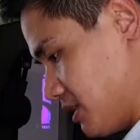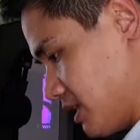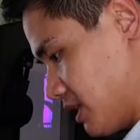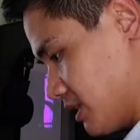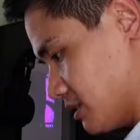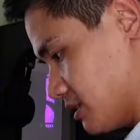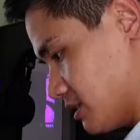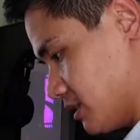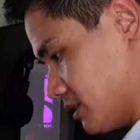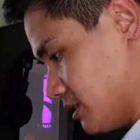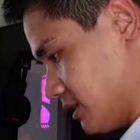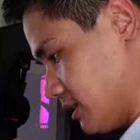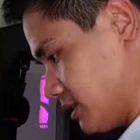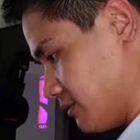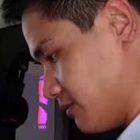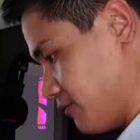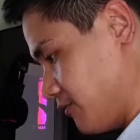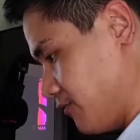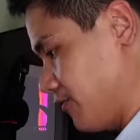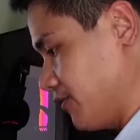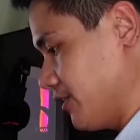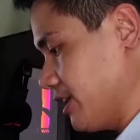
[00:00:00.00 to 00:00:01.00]
that
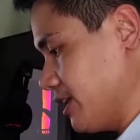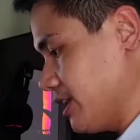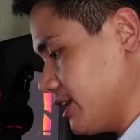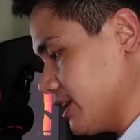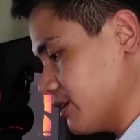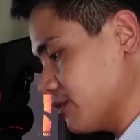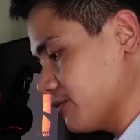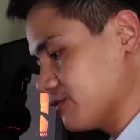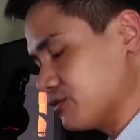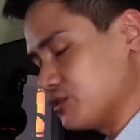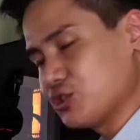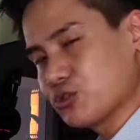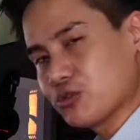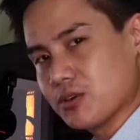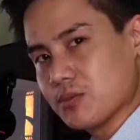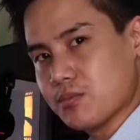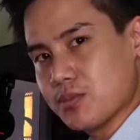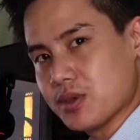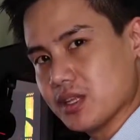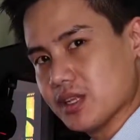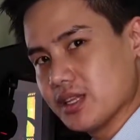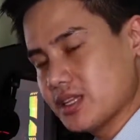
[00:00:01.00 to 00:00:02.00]
feeling of
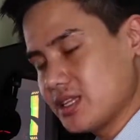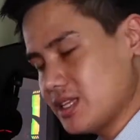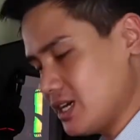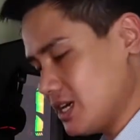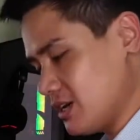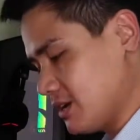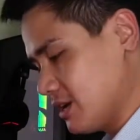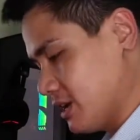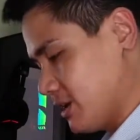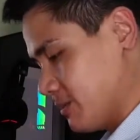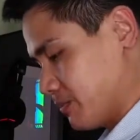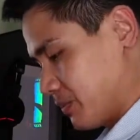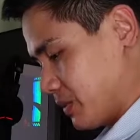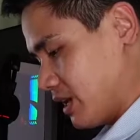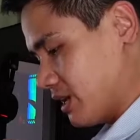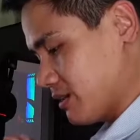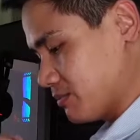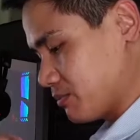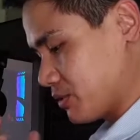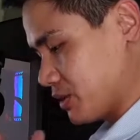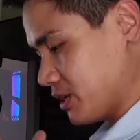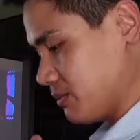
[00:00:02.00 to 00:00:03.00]
durability
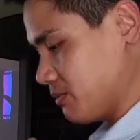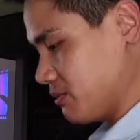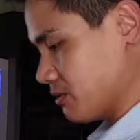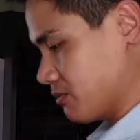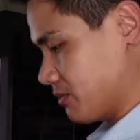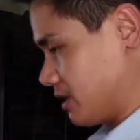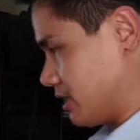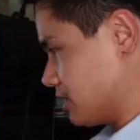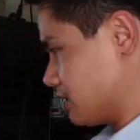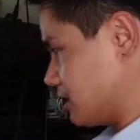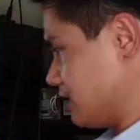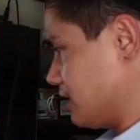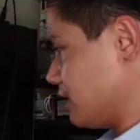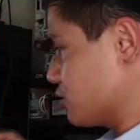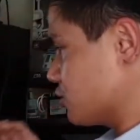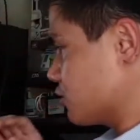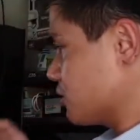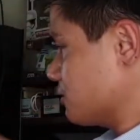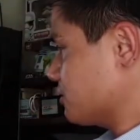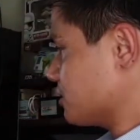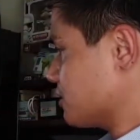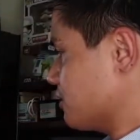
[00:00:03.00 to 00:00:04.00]
and premiumness. In
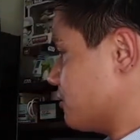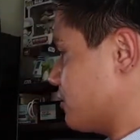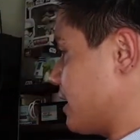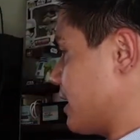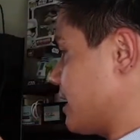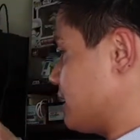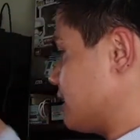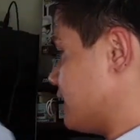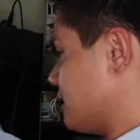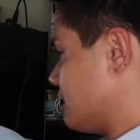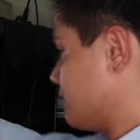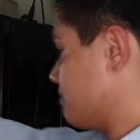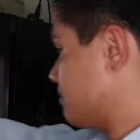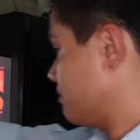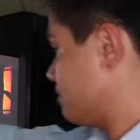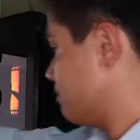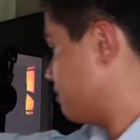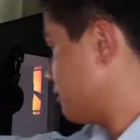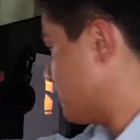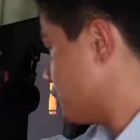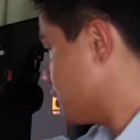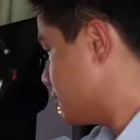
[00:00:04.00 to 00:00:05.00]
terms of lighting,
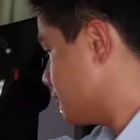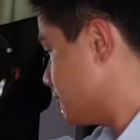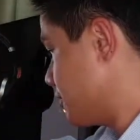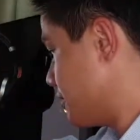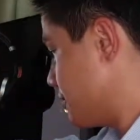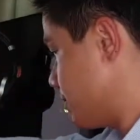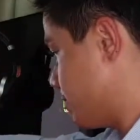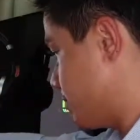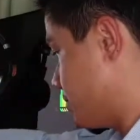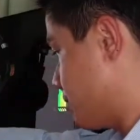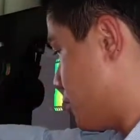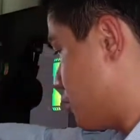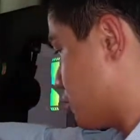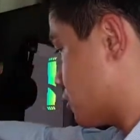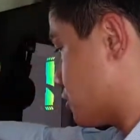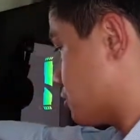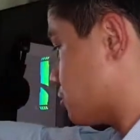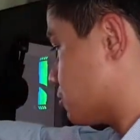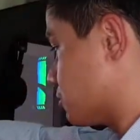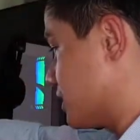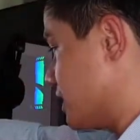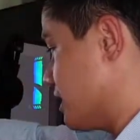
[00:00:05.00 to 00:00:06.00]
both of them boast
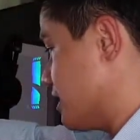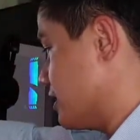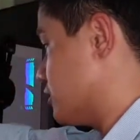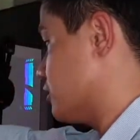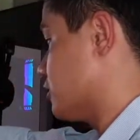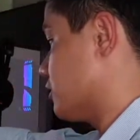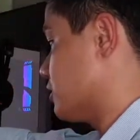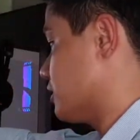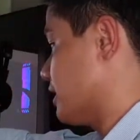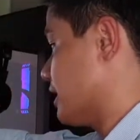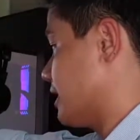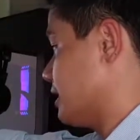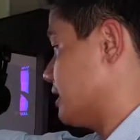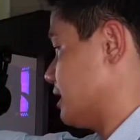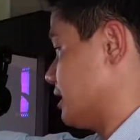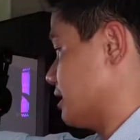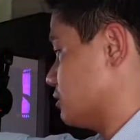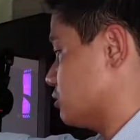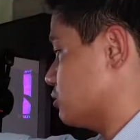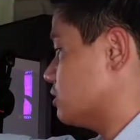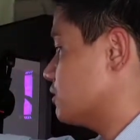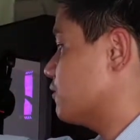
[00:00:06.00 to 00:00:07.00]
really good lighting.
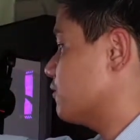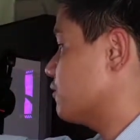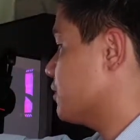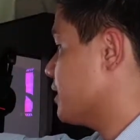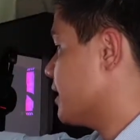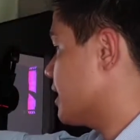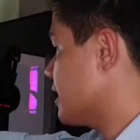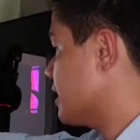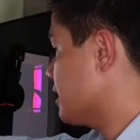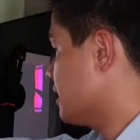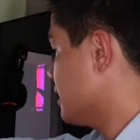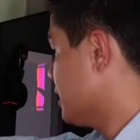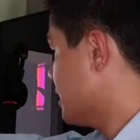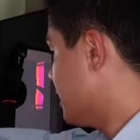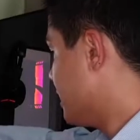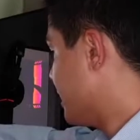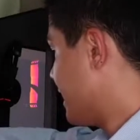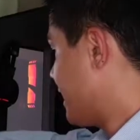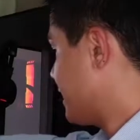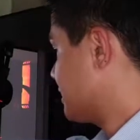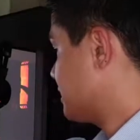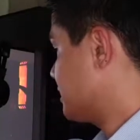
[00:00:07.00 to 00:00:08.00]
So the Flare
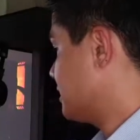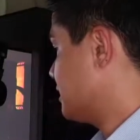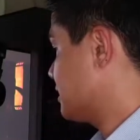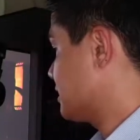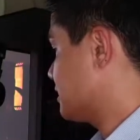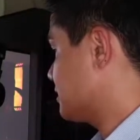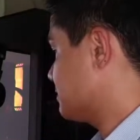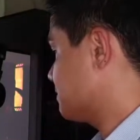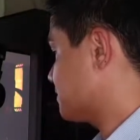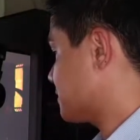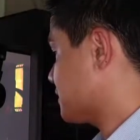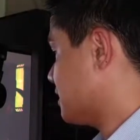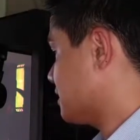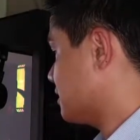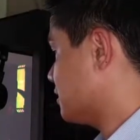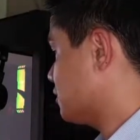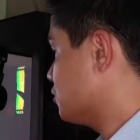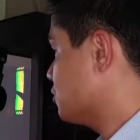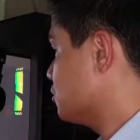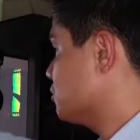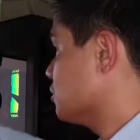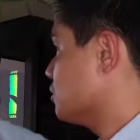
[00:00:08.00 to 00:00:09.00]
has this
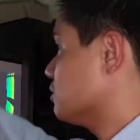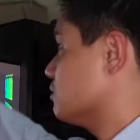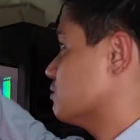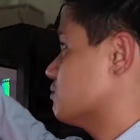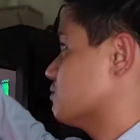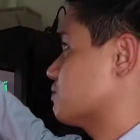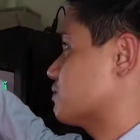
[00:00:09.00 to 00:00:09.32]
cool